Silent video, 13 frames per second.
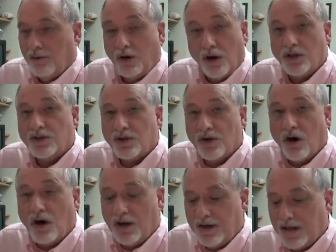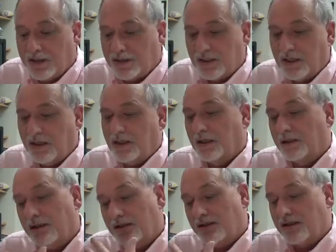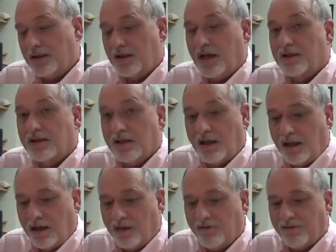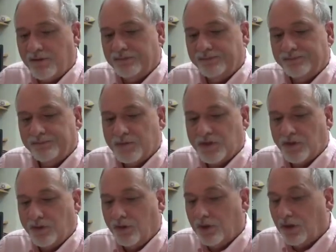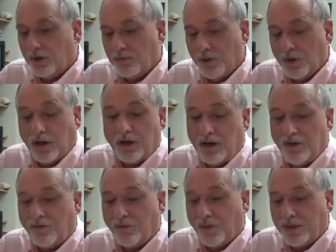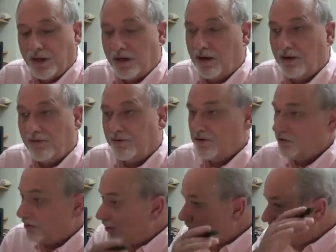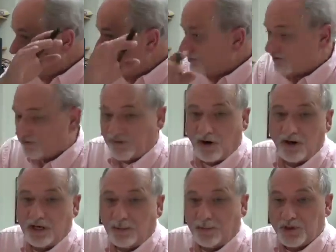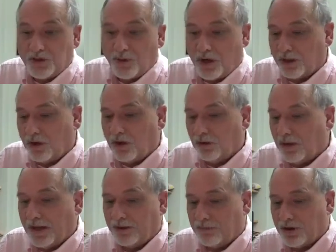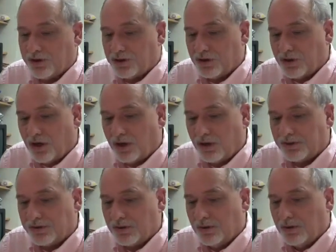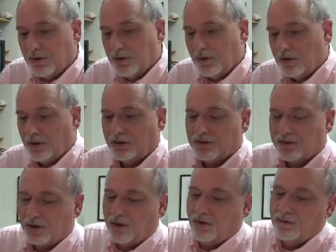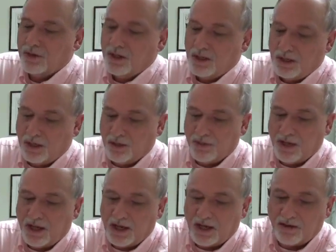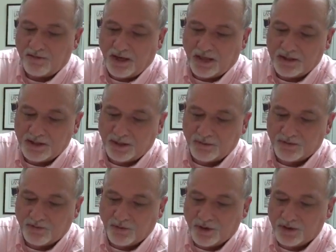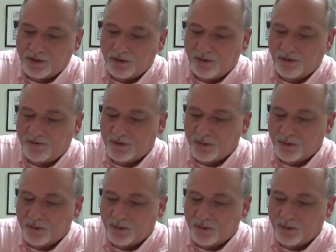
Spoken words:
We already saw a nested indent. This is a nested if, so you can put an if within an if, and you can go as far deep as you want to go, like Russian dolls. And so Here we have x equals 42. If